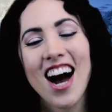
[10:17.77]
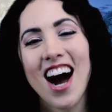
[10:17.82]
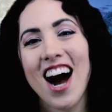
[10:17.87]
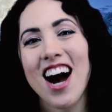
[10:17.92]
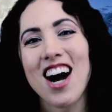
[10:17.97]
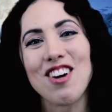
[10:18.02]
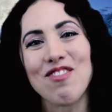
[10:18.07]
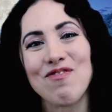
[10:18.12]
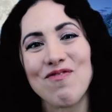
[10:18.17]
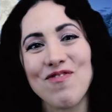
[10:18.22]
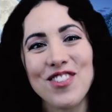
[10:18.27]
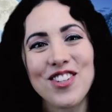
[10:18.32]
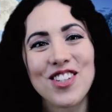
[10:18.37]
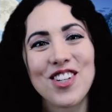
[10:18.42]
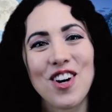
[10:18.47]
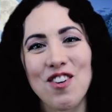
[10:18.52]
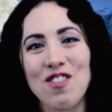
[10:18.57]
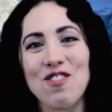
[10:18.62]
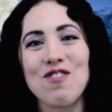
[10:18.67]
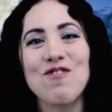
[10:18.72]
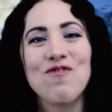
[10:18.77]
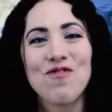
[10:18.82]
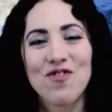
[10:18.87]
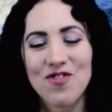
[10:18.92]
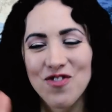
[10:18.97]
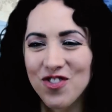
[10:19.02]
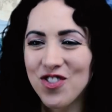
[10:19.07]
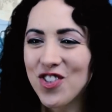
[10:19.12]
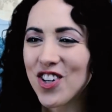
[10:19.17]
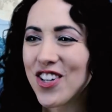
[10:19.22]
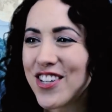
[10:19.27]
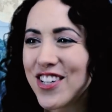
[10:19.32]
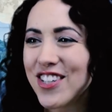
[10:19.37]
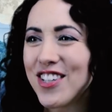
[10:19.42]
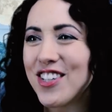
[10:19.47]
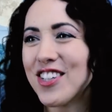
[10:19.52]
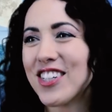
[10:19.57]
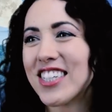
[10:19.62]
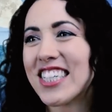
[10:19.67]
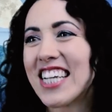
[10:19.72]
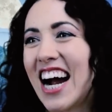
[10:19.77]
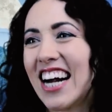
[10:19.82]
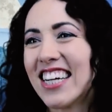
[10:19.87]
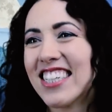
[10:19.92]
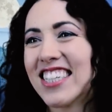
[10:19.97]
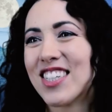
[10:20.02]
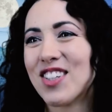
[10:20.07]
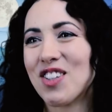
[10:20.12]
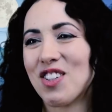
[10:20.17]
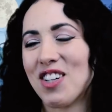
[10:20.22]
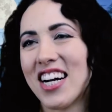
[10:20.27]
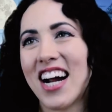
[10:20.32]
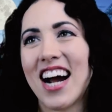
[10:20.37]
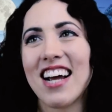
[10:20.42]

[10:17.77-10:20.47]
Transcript: Um, so, just a little side story.